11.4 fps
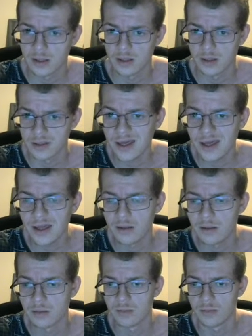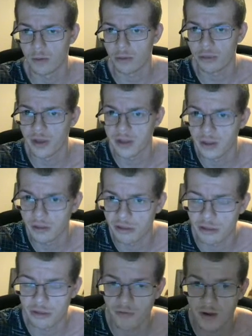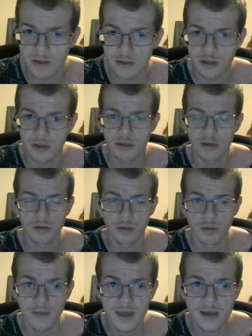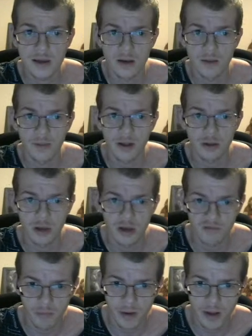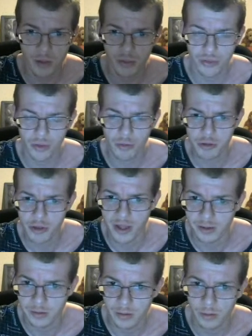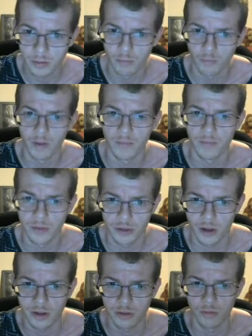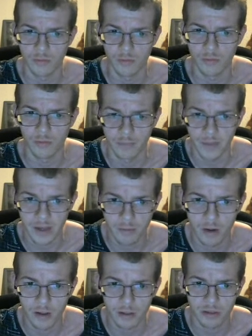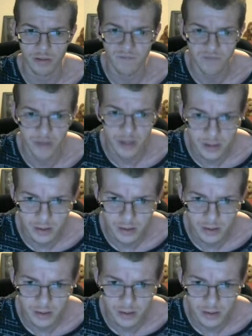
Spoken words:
yeah, looks like it's a strange season of the league. And imagine if Real Sociedad win the title, that would be quite something.